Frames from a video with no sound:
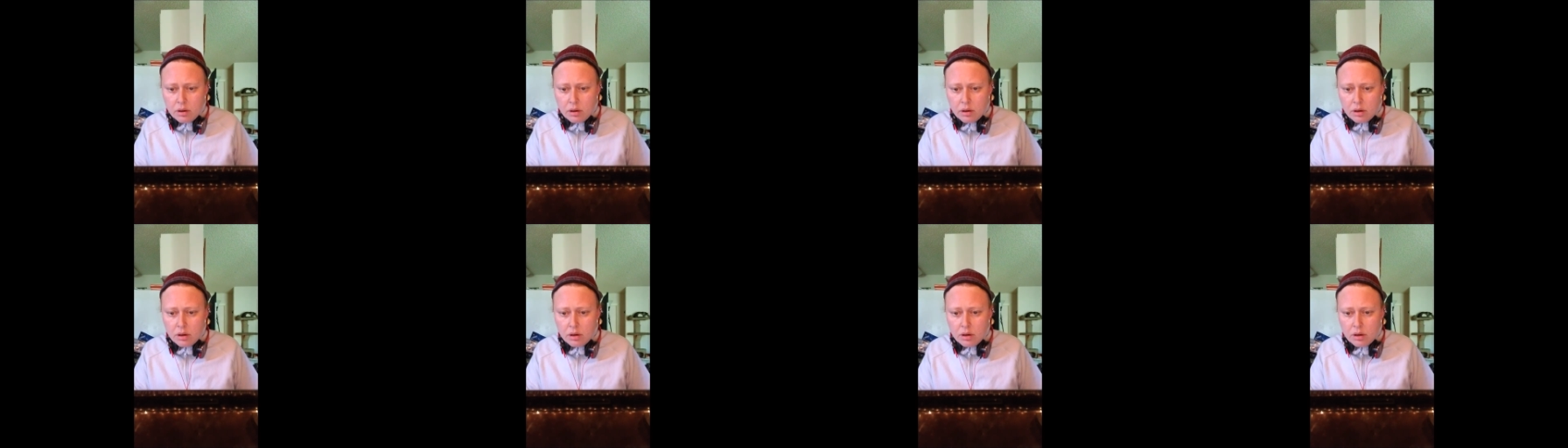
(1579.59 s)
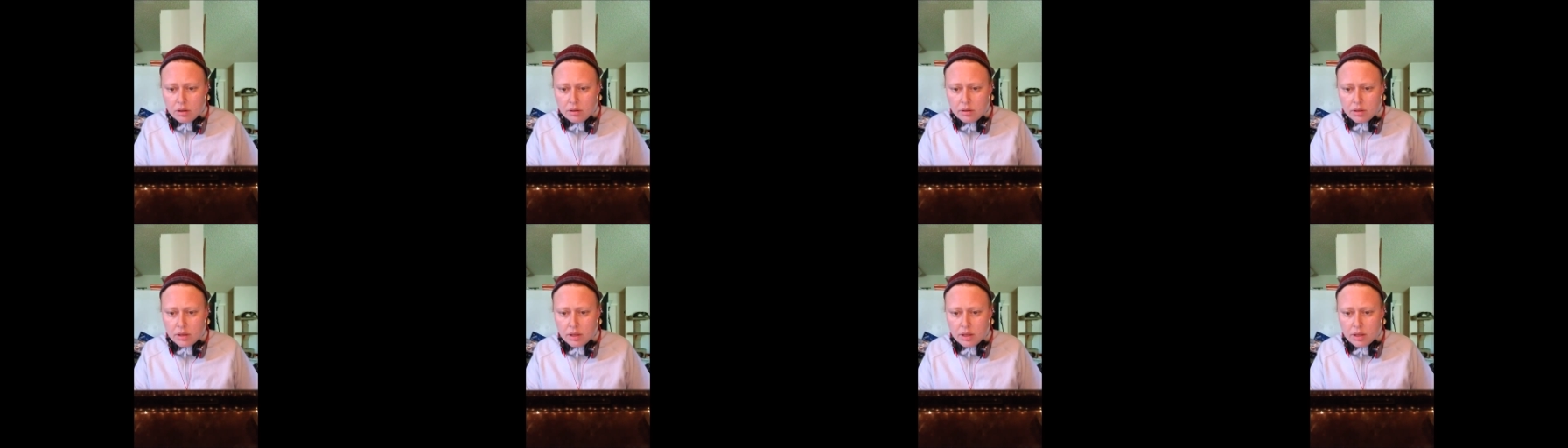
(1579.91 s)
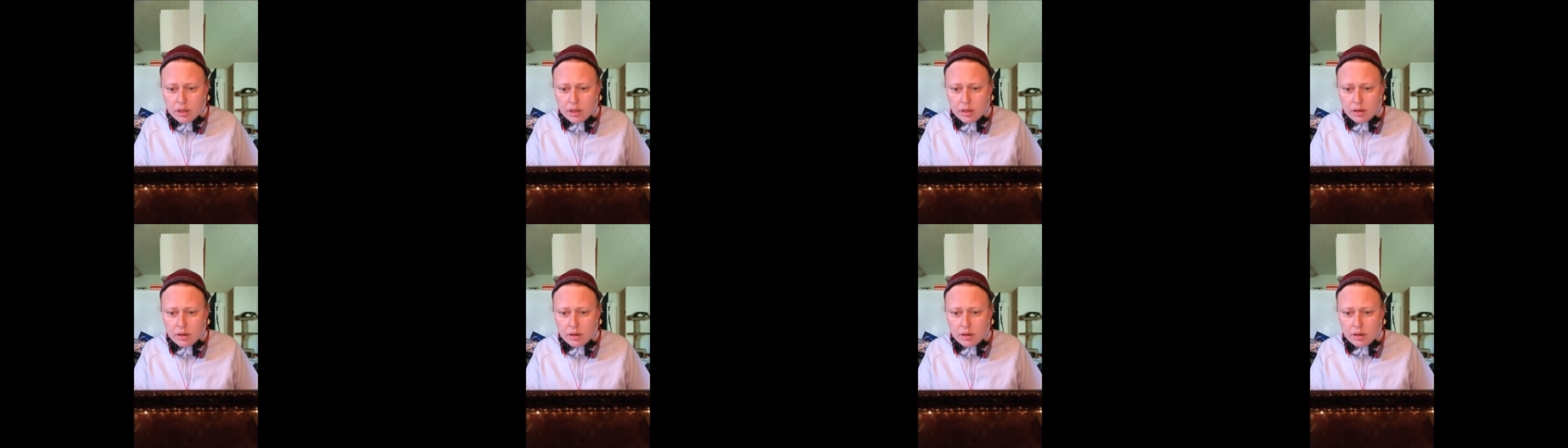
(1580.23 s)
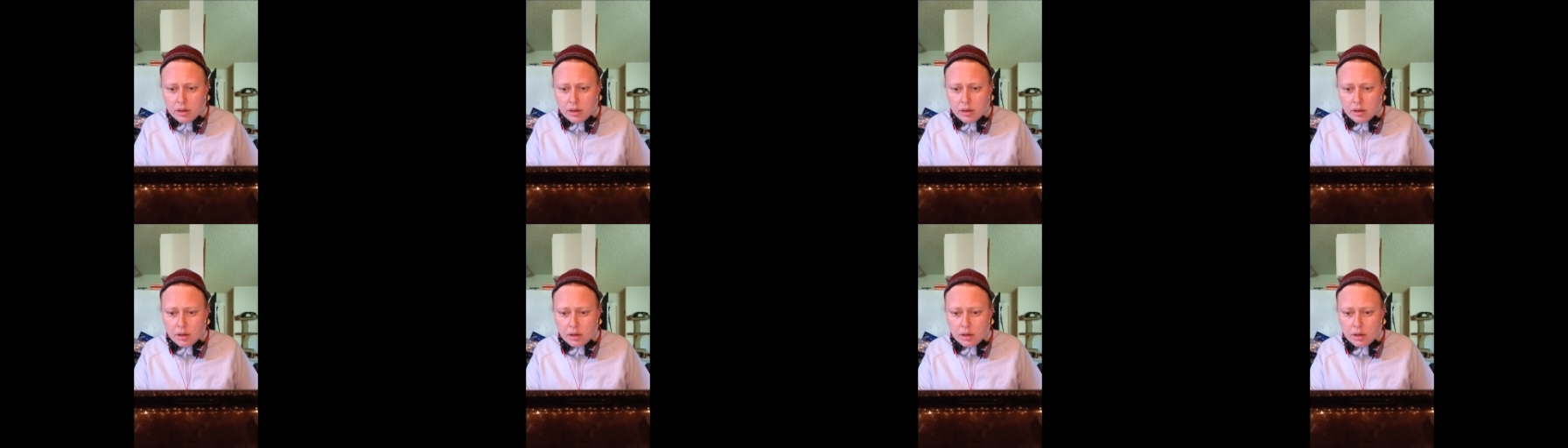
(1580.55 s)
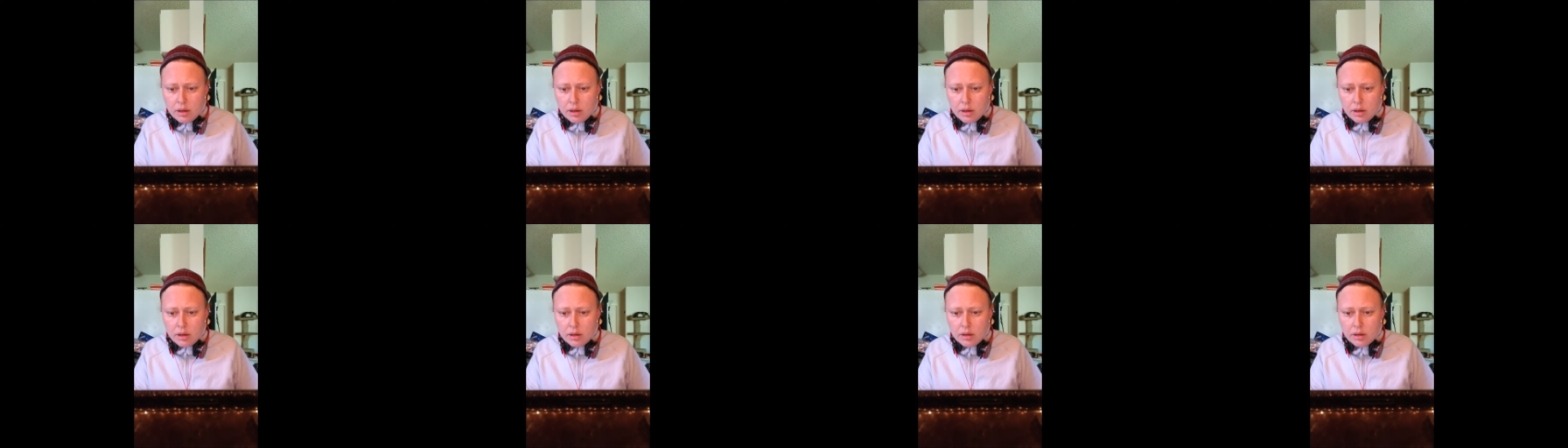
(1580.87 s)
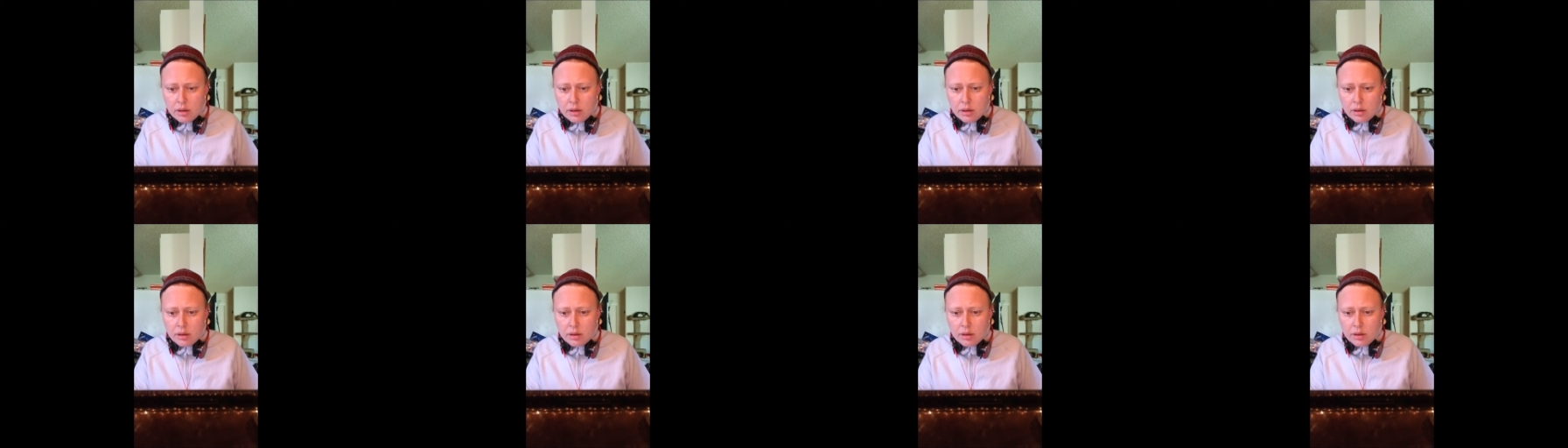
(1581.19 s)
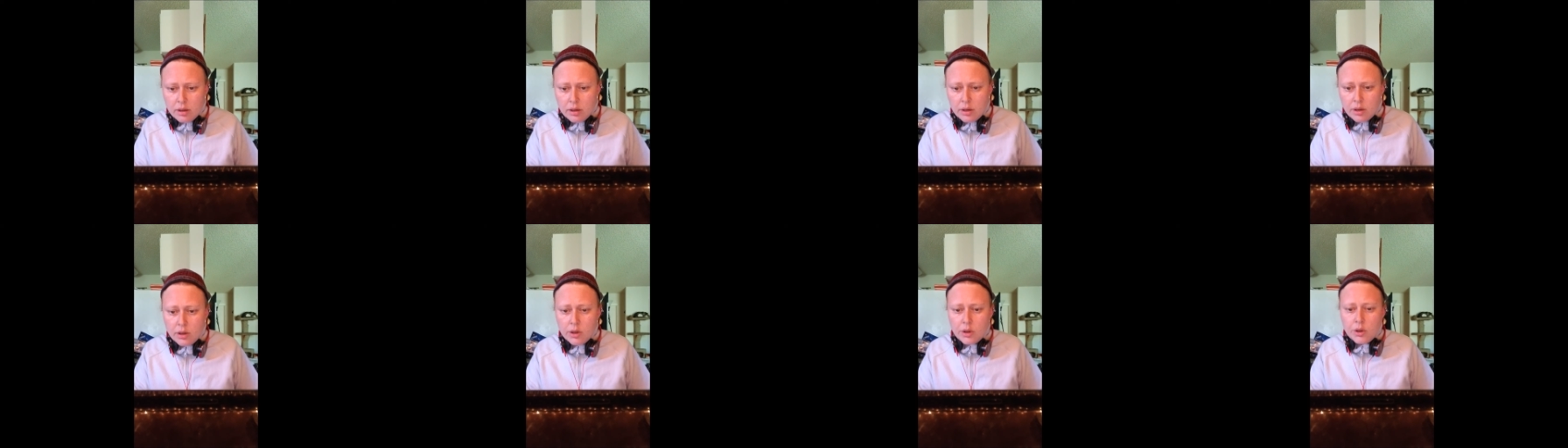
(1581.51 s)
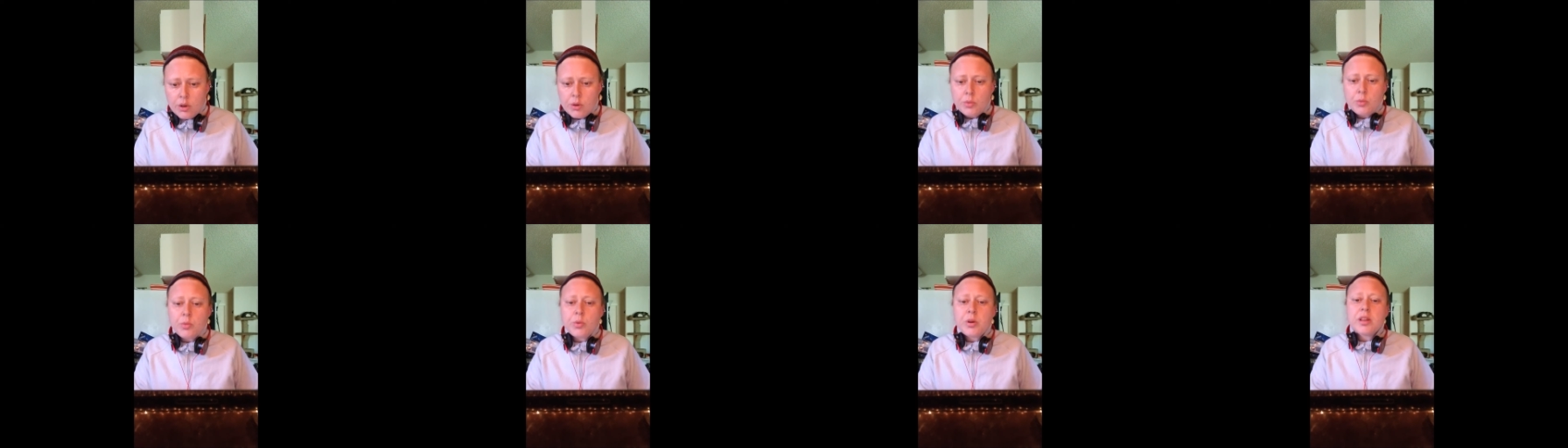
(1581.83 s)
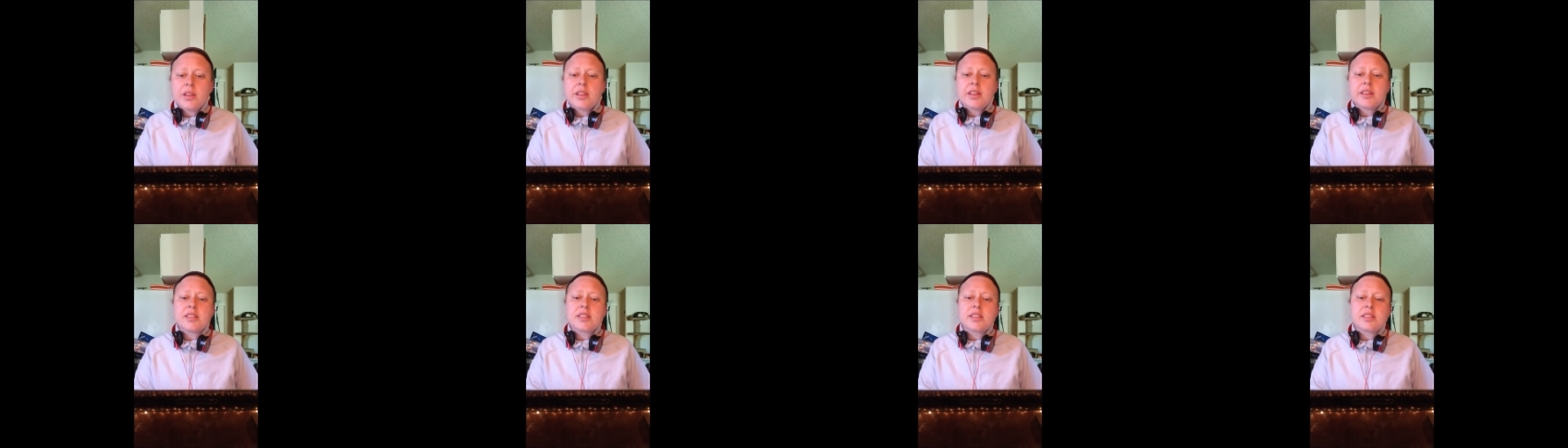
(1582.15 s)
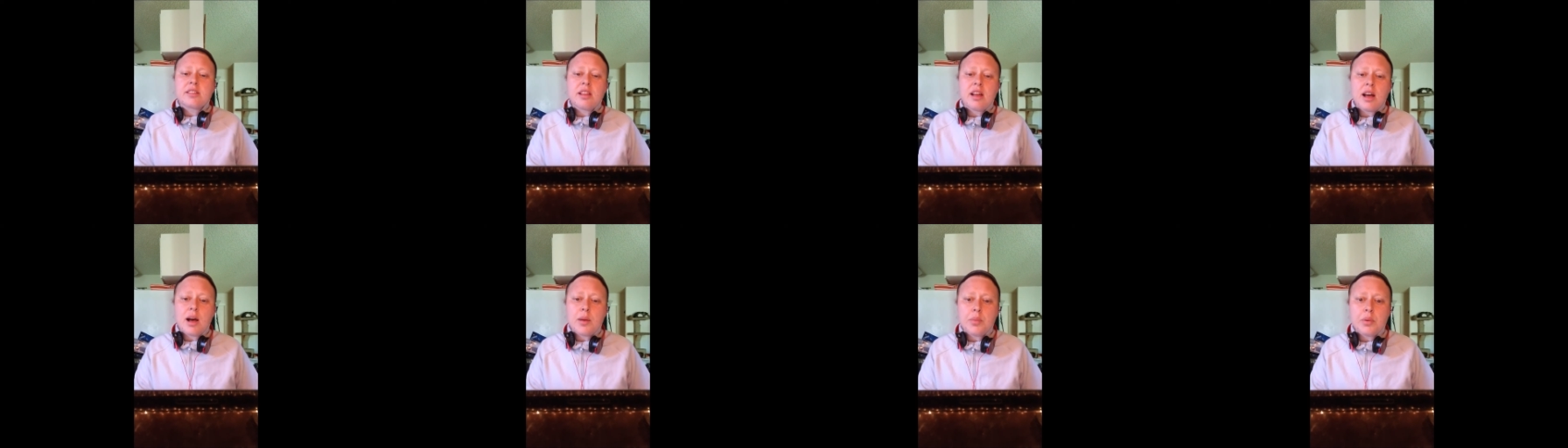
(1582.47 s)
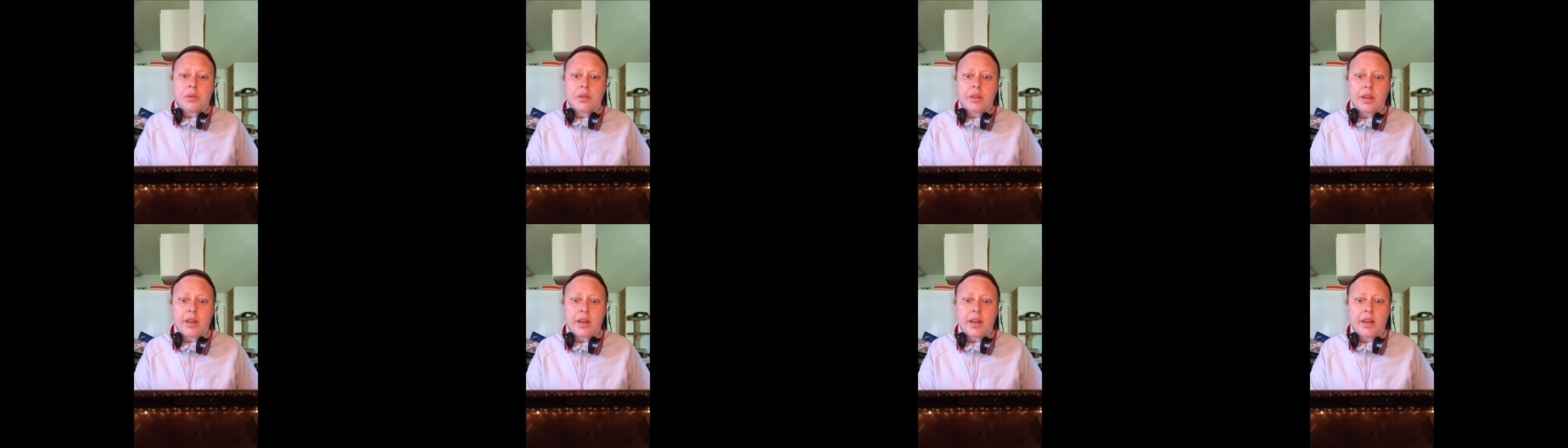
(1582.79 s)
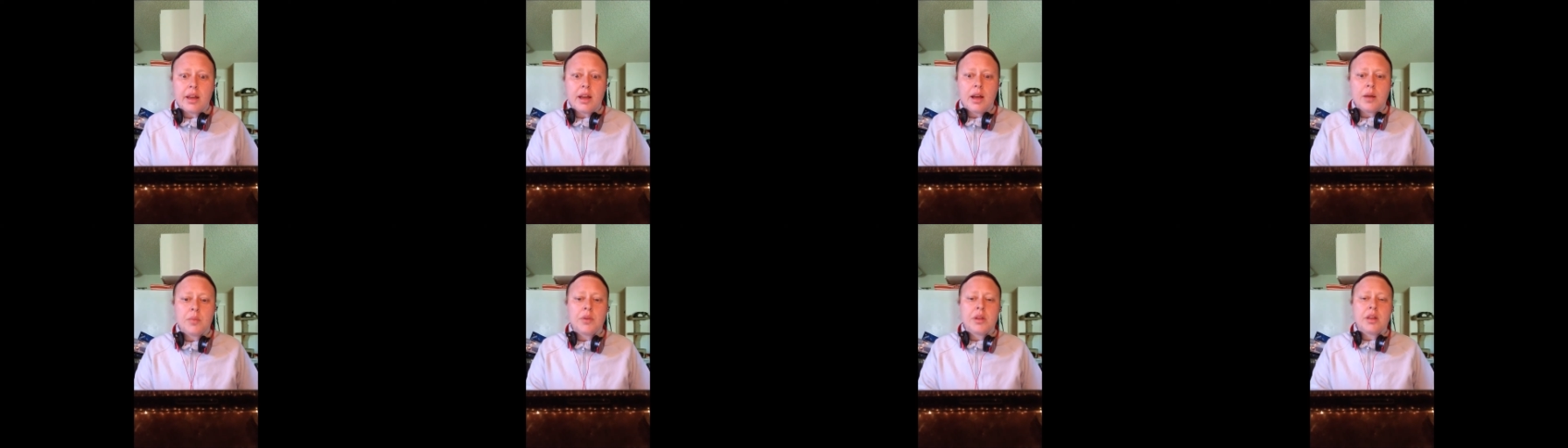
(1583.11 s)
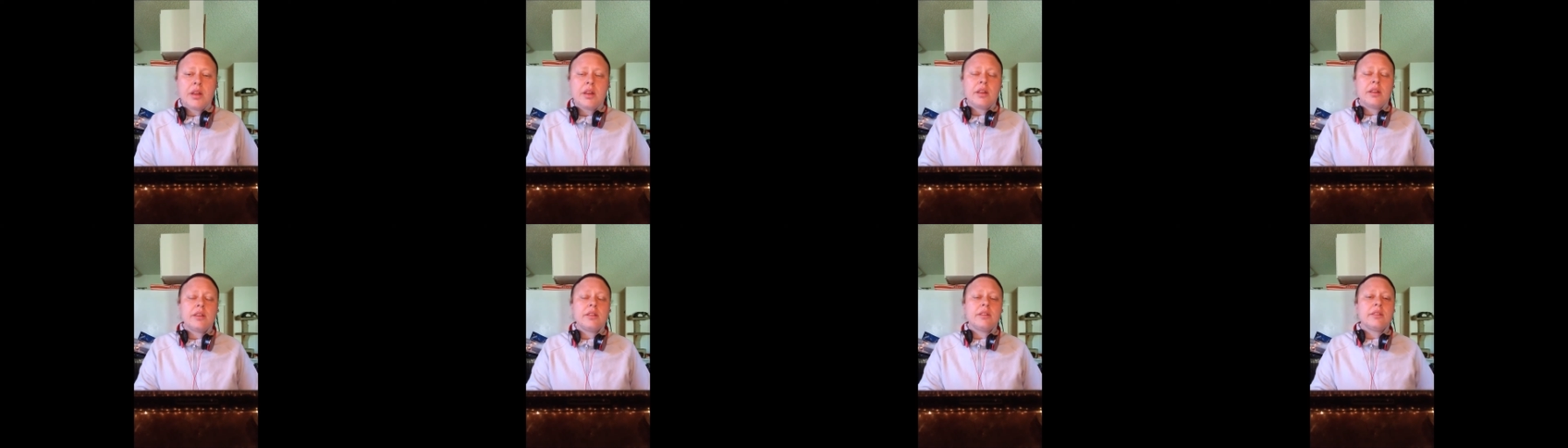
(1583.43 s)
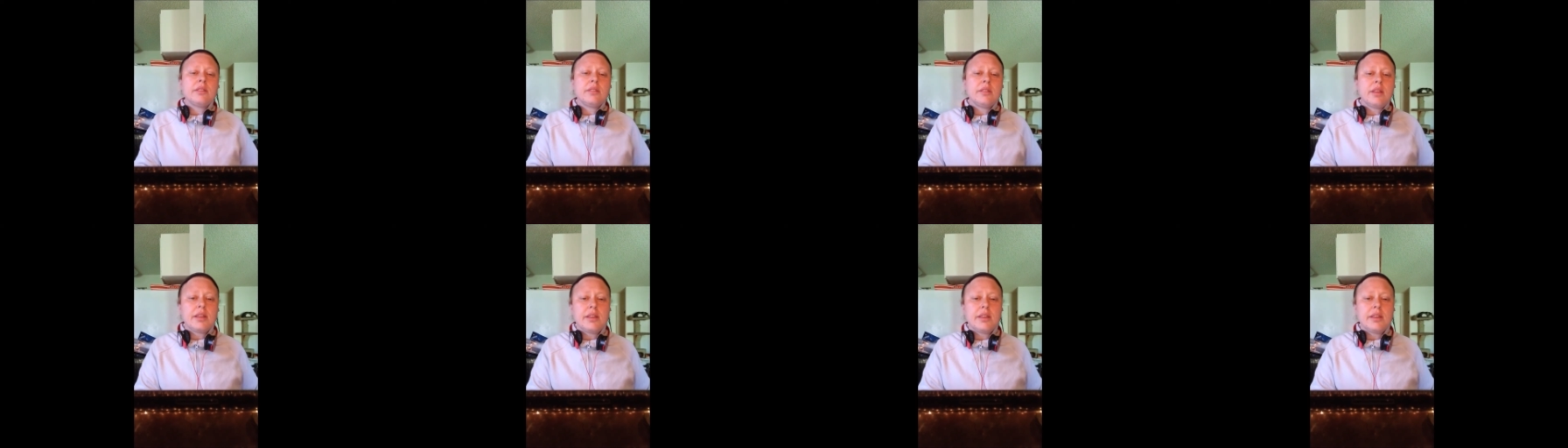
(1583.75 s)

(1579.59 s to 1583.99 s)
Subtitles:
and then I really sloppily, I mean,